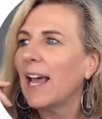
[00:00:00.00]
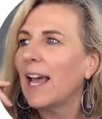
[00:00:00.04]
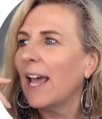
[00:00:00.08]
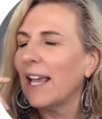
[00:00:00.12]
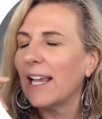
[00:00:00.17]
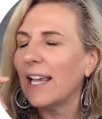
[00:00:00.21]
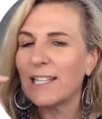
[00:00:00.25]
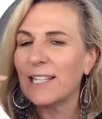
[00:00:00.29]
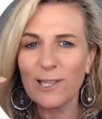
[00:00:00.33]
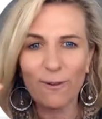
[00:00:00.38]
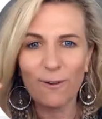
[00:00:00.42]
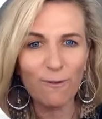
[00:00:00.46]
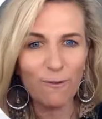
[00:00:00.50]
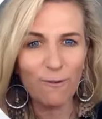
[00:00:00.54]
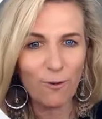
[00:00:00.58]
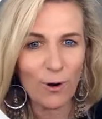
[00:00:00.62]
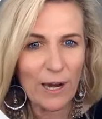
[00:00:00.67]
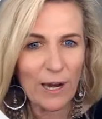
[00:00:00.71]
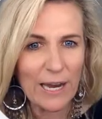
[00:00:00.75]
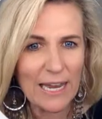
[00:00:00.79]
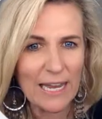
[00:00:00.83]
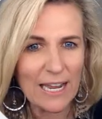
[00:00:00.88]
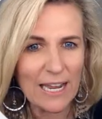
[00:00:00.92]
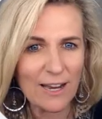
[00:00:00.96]
It's a
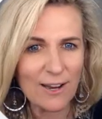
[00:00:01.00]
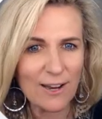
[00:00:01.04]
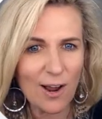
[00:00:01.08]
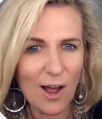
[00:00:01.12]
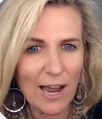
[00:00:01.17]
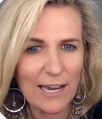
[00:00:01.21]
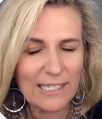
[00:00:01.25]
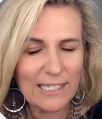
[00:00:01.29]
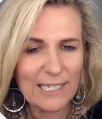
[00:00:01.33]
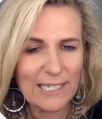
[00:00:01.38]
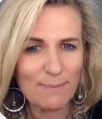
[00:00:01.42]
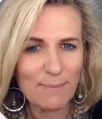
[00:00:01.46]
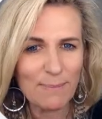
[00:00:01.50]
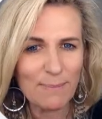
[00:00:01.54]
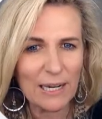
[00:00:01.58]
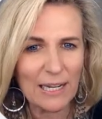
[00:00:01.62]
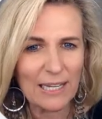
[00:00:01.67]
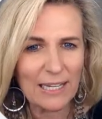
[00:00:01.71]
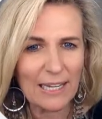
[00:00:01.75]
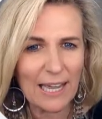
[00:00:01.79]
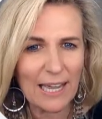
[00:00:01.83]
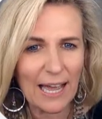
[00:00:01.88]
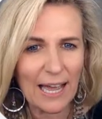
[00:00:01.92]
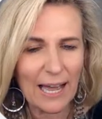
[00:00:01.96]
free
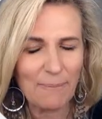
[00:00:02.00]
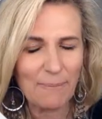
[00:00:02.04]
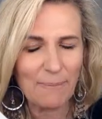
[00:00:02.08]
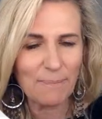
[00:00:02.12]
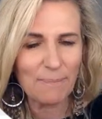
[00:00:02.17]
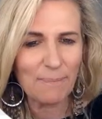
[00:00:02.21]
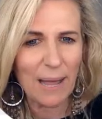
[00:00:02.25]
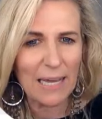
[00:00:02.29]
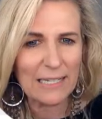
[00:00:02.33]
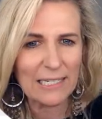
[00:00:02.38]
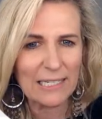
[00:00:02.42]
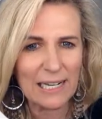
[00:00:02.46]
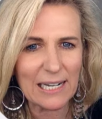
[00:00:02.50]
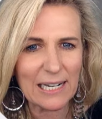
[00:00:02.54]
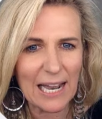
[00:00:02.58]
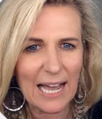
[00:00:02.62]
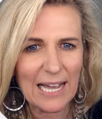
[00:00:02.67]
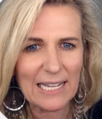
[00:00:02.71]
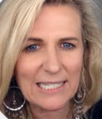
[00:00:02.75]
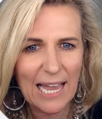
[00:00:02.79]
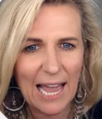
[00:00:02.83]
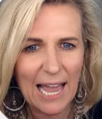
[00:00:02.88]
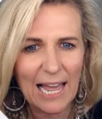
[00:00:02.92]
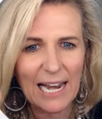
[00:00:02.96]
90-minute
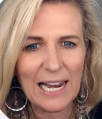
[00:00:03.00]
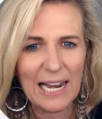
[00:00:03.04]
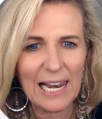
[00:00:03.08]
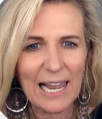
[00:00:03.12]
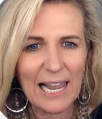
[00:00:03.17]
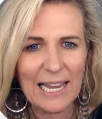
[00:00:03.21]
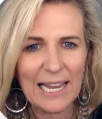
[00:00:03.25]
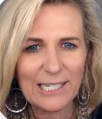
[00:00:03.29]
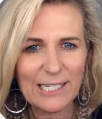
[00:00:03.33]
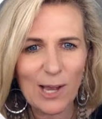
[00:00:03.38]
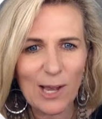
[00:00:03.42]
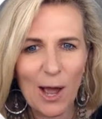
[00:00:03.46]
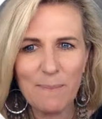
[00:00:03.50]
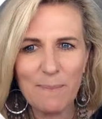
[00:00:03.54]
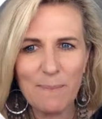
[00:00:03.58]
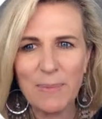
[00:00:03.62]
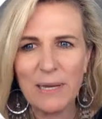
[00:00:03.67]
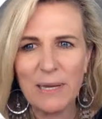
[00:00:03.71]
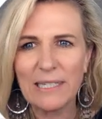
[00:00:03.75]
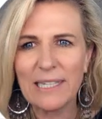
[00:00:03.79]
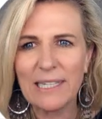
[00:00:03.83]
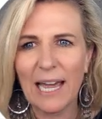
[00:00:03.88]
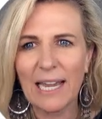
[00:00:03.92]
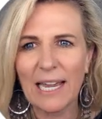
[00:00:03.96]
masterclass, Adelaide time,
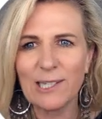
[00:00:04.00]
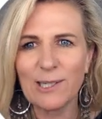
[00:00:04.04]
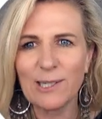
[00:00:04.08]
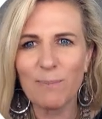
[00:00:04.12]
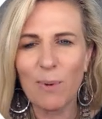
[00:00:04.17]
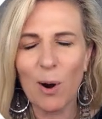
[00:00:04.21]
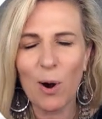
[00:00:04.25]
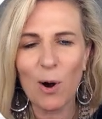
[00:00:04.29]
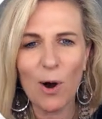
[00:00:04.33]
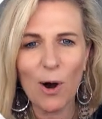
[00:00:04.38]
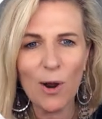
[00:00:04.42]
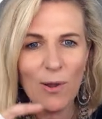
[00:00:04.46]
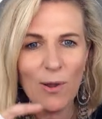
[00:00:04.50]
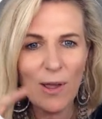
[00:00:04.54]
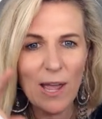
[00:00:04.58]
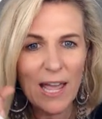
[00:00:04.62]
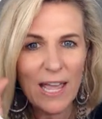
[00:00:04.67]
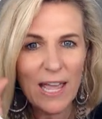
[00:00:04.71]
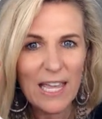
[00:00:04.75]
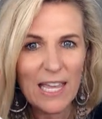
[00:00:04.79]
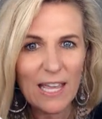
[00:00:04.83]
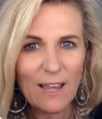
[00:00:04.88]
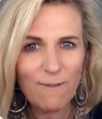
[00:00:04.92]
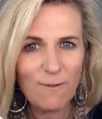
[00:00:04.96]
midday tomorrow.
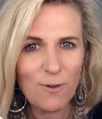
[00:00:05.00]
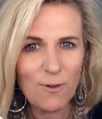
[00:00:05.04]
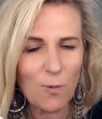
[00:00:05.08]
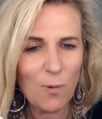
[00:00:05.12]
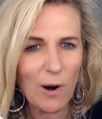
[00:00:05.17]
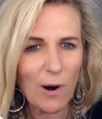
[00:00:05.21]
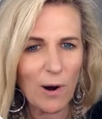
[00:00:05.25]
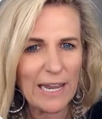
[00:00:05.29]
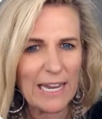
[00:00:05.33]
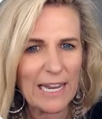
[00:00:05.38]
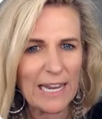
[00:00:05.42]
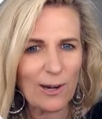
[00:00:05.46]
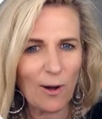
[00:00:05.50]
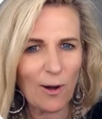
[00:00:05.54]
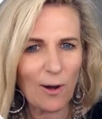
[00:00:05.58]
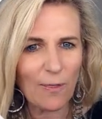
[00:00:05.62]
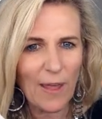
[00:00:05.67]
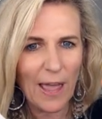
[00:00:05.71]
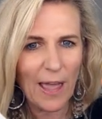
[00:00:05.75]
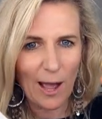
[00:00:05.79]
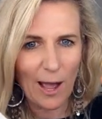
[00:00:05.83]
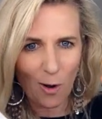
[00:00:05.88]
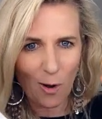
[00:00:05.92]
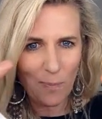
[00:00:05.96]
If you want to in on
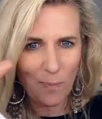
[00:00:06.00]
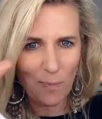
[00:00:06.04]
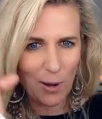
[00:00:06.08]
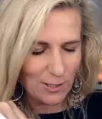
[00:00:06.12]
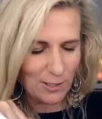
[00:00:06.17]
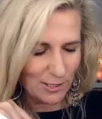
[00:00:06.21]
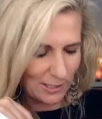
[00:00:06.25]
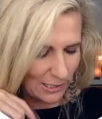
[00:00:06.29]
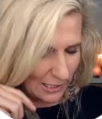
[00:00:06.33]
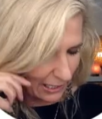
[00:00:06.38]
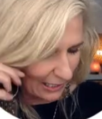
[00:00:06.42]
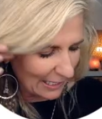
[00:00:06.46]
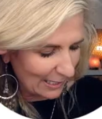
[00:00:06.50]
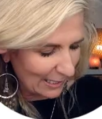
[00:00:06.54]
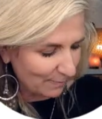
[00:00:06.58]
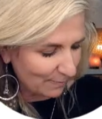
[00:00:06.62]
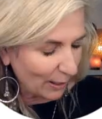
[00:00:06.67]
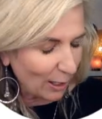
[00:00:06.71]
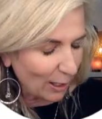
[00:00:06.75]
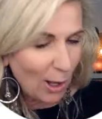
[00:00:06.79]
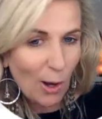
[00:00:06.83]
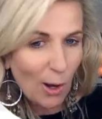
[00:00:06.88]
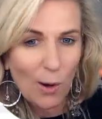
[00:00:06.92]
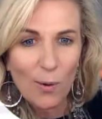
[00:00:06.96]
that, I'll post the link
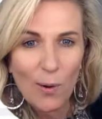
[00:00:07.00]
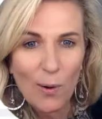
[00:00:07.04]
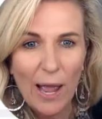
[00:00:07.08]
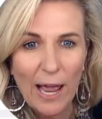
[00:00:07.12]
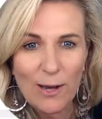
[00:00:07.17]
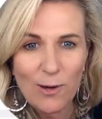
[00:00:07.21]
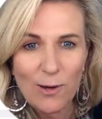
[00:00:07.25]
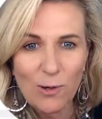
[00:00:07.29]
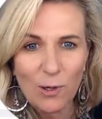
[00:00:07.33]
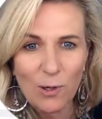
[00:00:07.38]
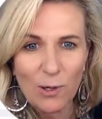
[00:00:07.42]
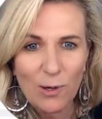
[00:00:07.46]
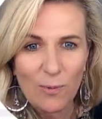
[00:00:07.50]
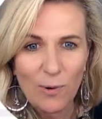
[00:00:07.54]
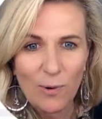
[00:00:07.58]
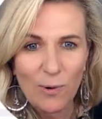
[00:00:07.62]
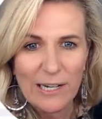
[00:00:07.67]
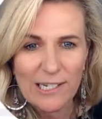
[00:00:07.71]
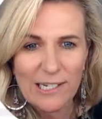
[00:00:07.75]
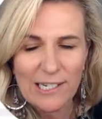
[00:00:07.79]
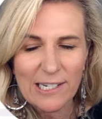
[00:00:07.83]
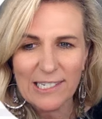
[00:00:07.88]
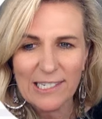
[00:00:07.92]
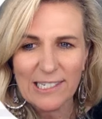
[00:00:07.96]
below and you can
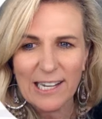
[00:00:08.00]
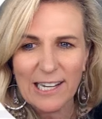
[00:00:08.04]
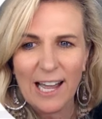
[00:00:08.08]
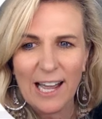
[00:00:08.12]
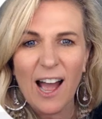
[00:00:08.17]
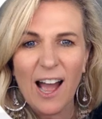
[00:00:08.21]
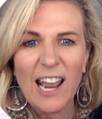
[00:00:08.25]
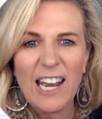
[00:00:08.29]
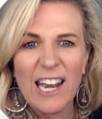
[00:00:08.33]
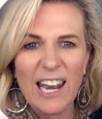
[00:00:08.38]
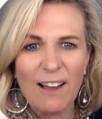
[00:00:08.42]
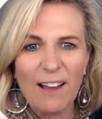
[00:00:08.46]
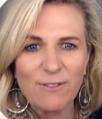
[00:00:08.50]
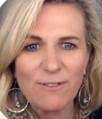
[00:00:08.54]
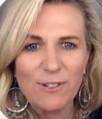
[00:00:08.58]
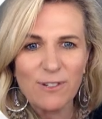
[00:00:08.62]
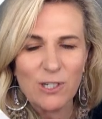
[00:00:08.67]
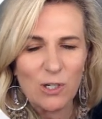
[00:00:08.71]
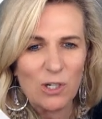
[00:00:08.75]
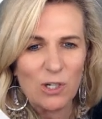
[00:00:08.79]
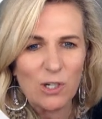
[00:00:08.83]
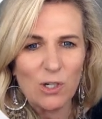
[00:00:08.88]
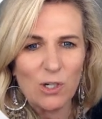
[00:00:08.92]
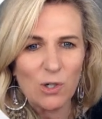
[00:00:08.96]
register. I'd love
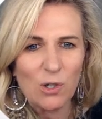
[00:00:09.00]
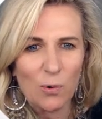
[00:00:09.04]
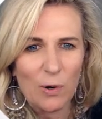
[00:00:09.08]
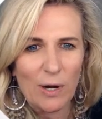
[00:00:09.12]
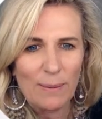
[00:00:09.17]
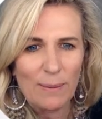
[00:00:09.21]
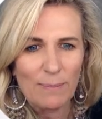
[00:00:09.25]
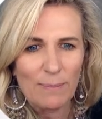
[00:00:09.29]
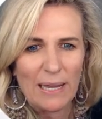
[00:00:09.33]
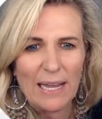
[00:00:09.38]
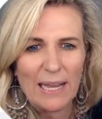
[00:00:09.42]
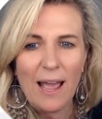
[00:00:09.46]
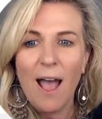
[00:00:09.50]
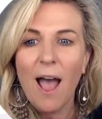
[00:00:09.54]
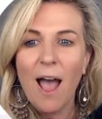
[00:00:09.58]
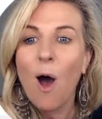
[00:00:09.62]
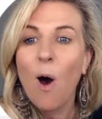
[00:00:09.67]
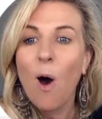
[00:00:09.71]
you to join me.